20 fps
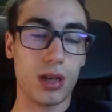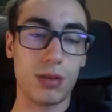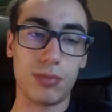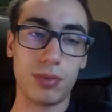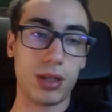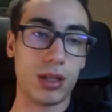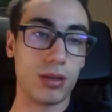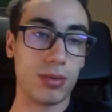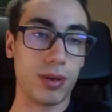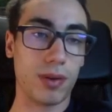
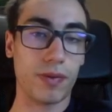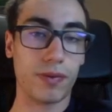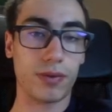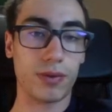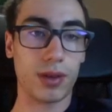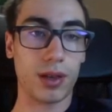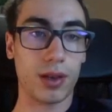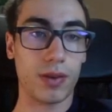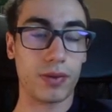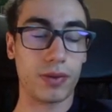And bishop
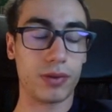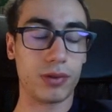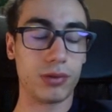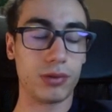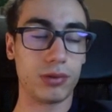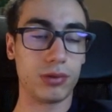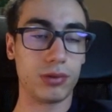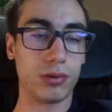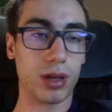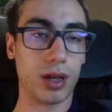
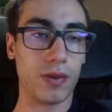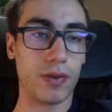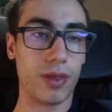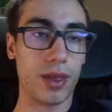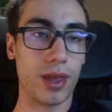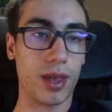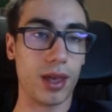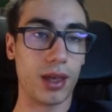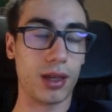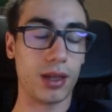f2 to
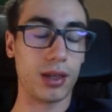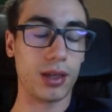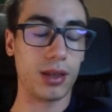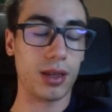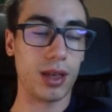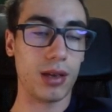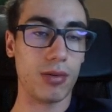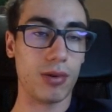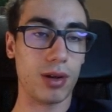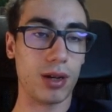have the
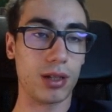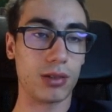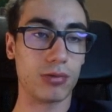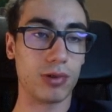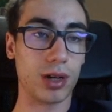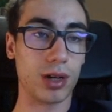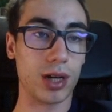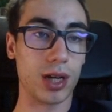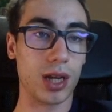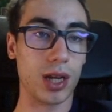one
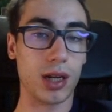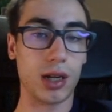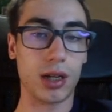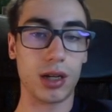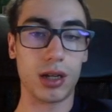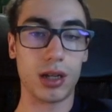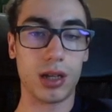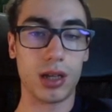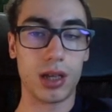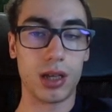square here.